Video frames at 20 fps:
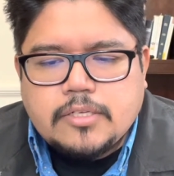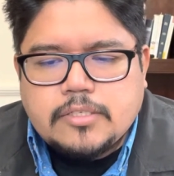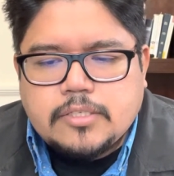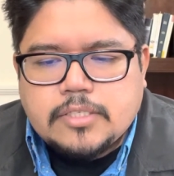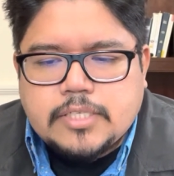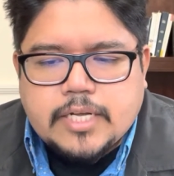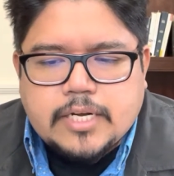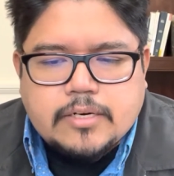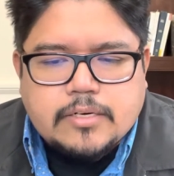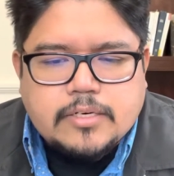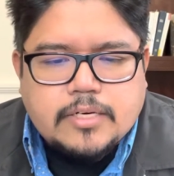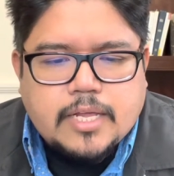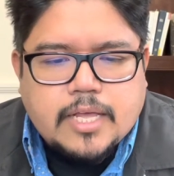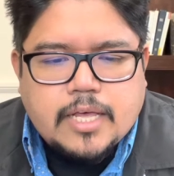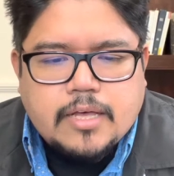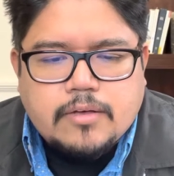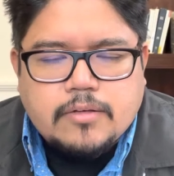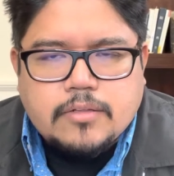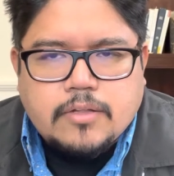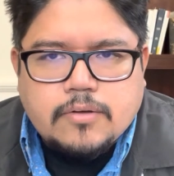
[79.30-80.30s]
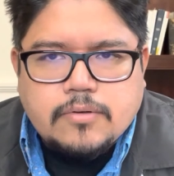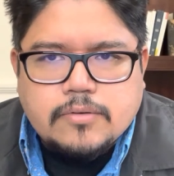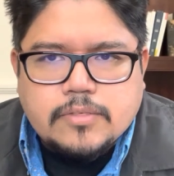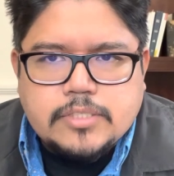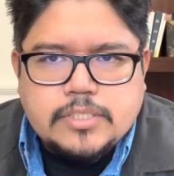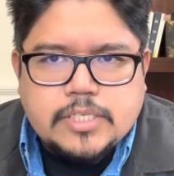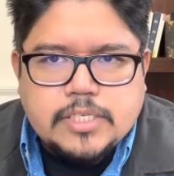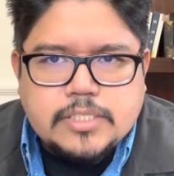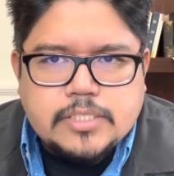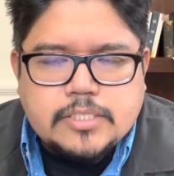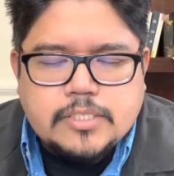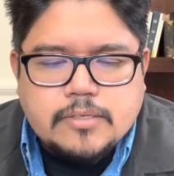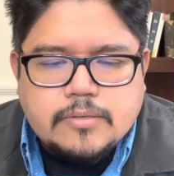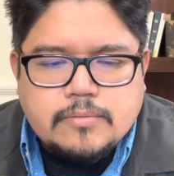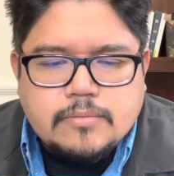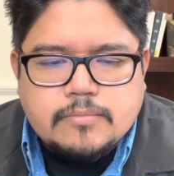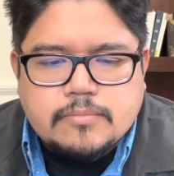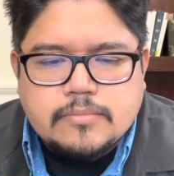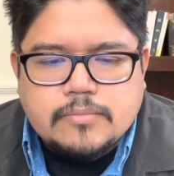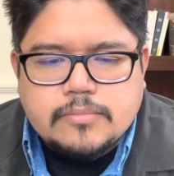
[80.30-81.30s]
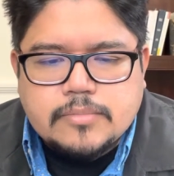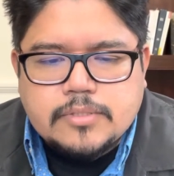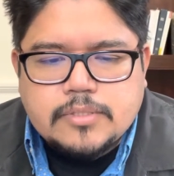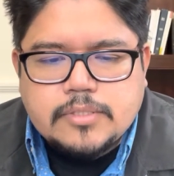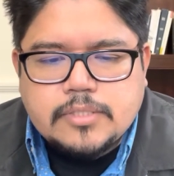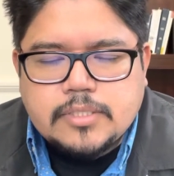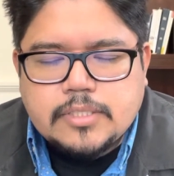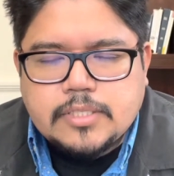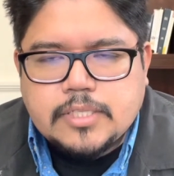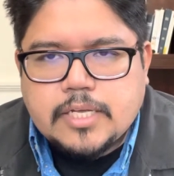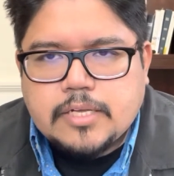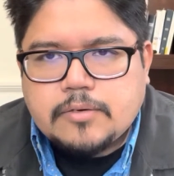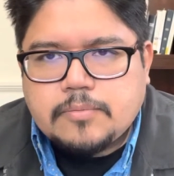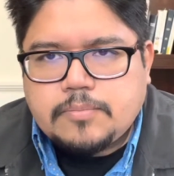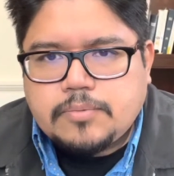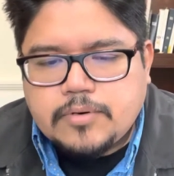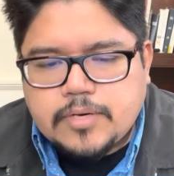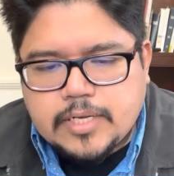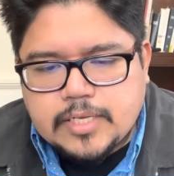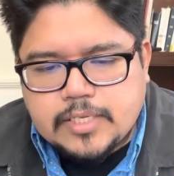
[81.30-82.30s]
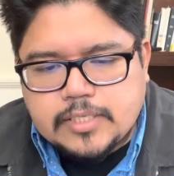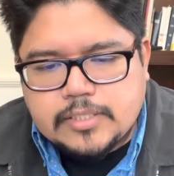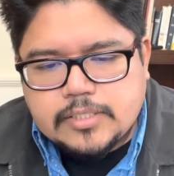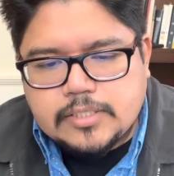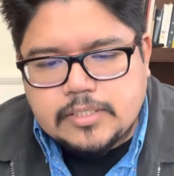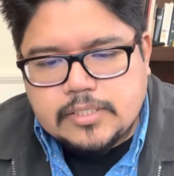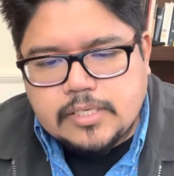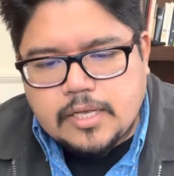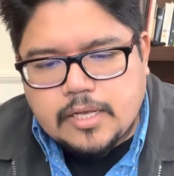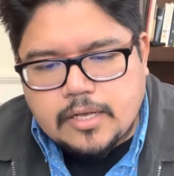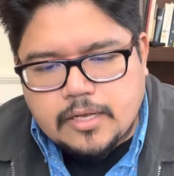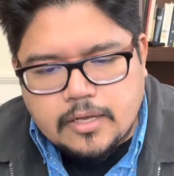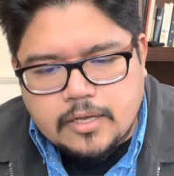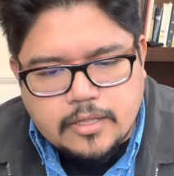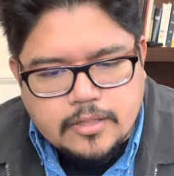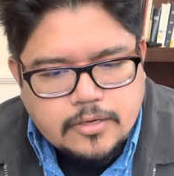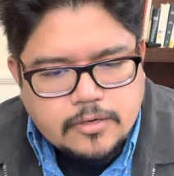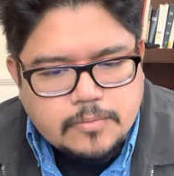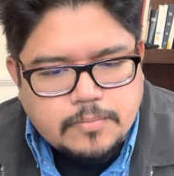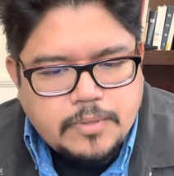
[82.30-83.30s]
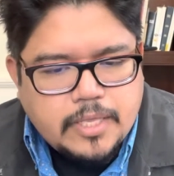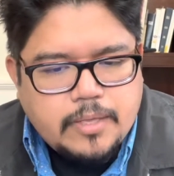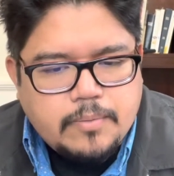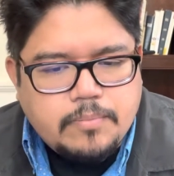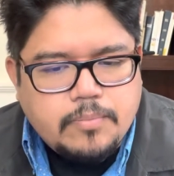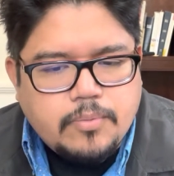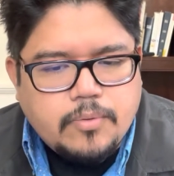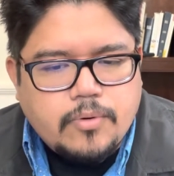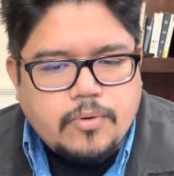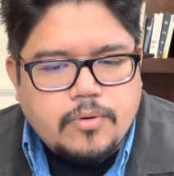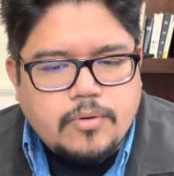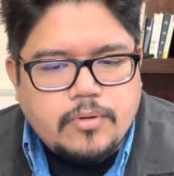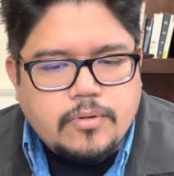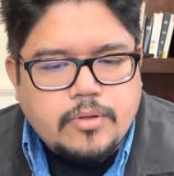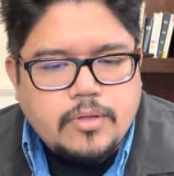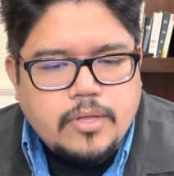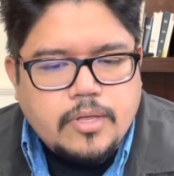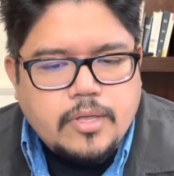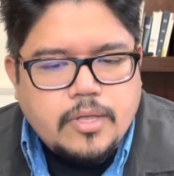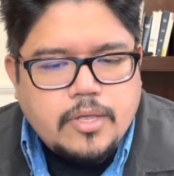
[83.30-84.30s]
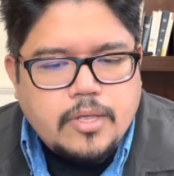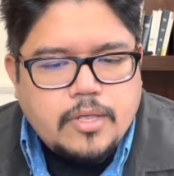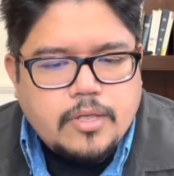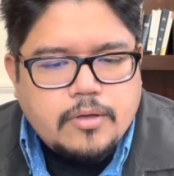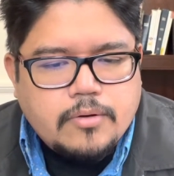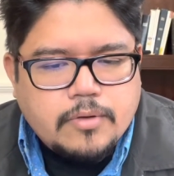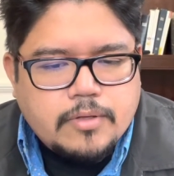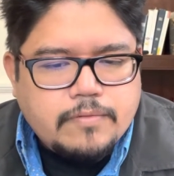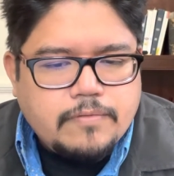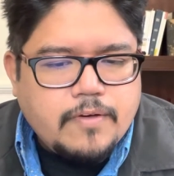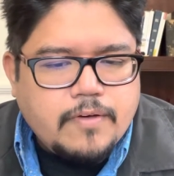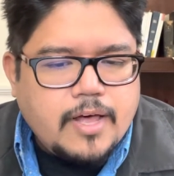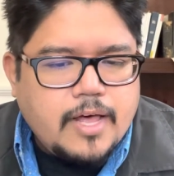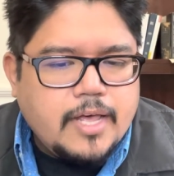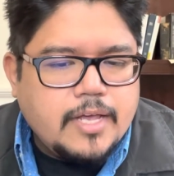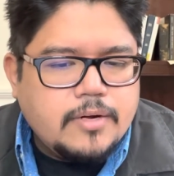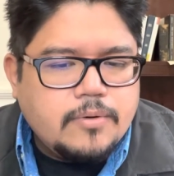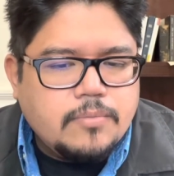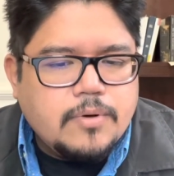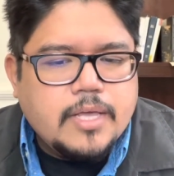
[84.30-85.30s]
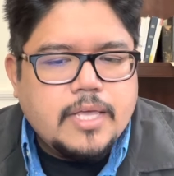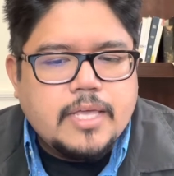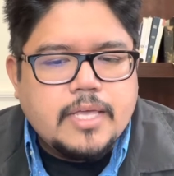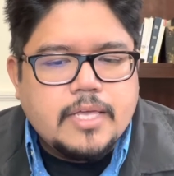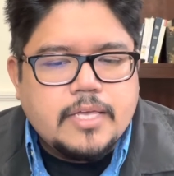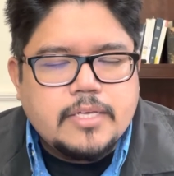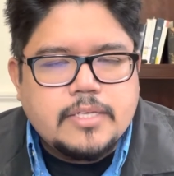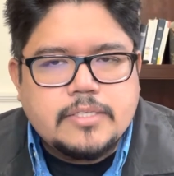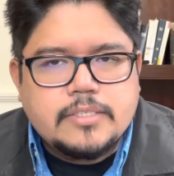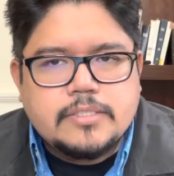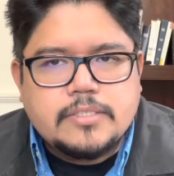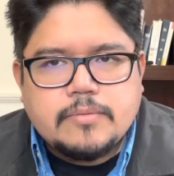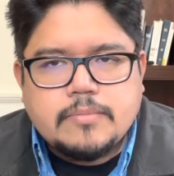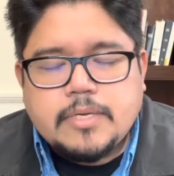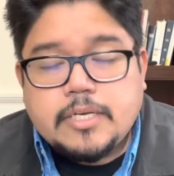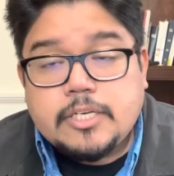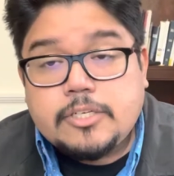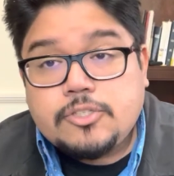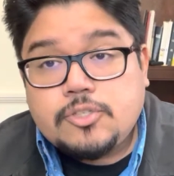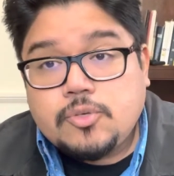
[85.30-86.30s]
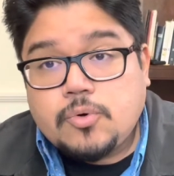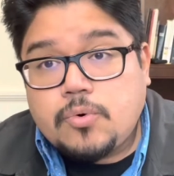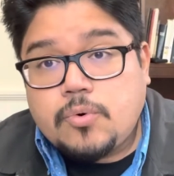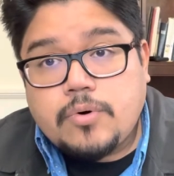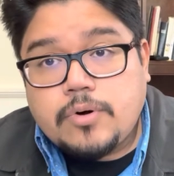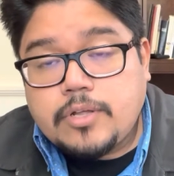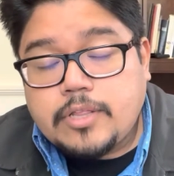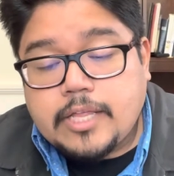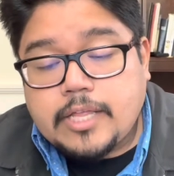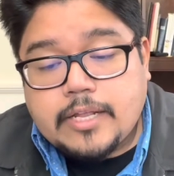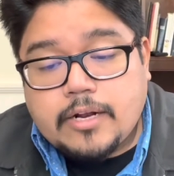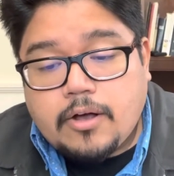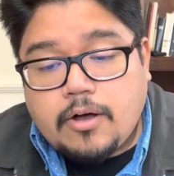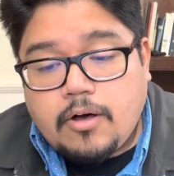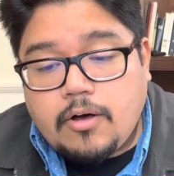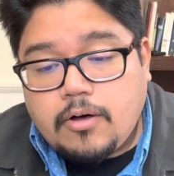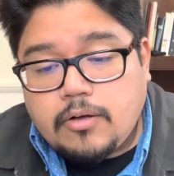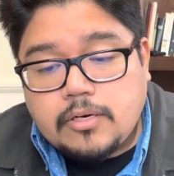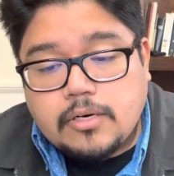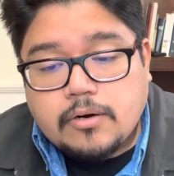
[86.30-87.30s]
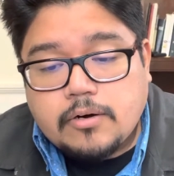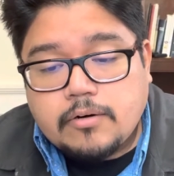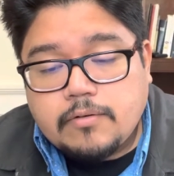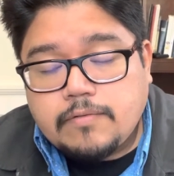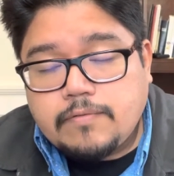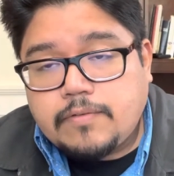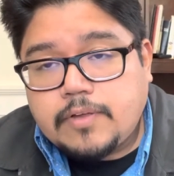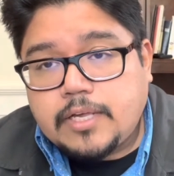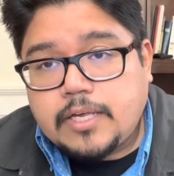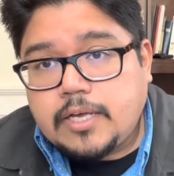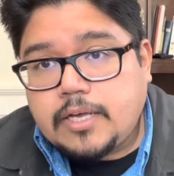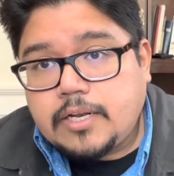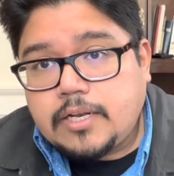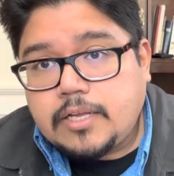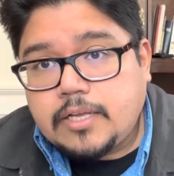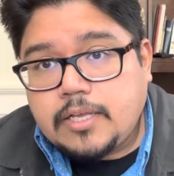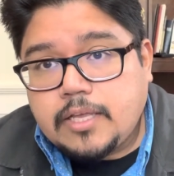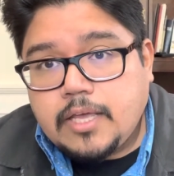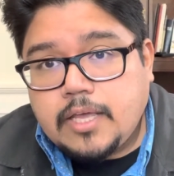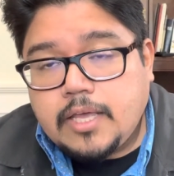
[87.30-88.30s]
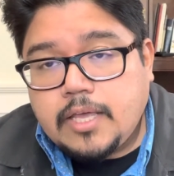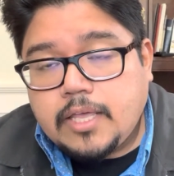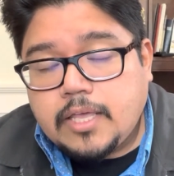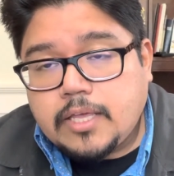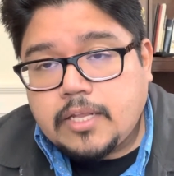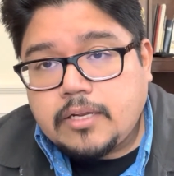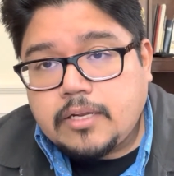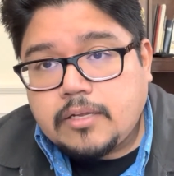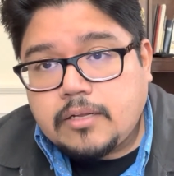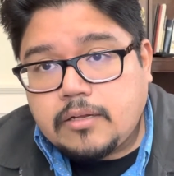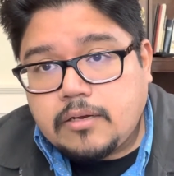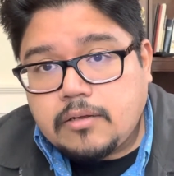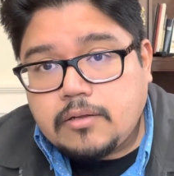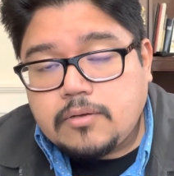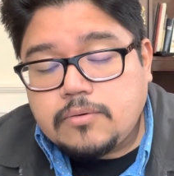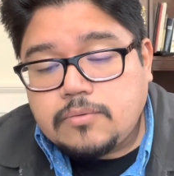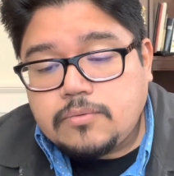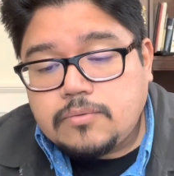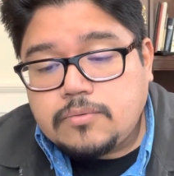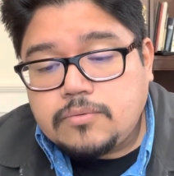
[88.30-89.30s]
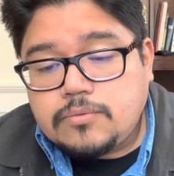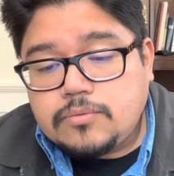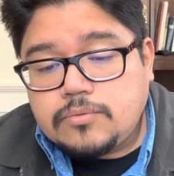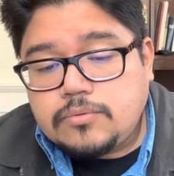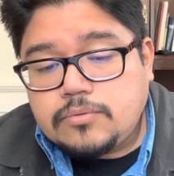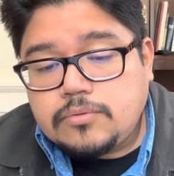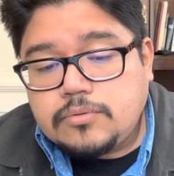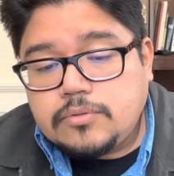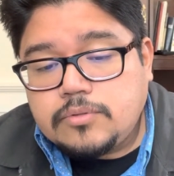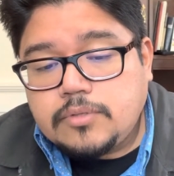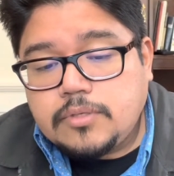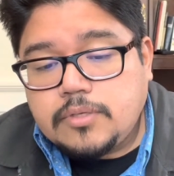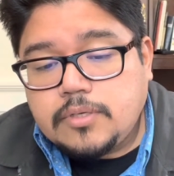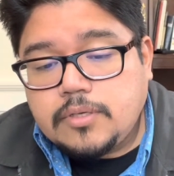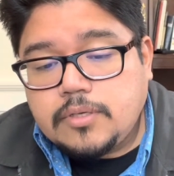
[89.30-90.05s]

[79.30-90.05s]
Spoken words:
tear down those systems that oppress other people. We find ways to make sure that all are fed and closed.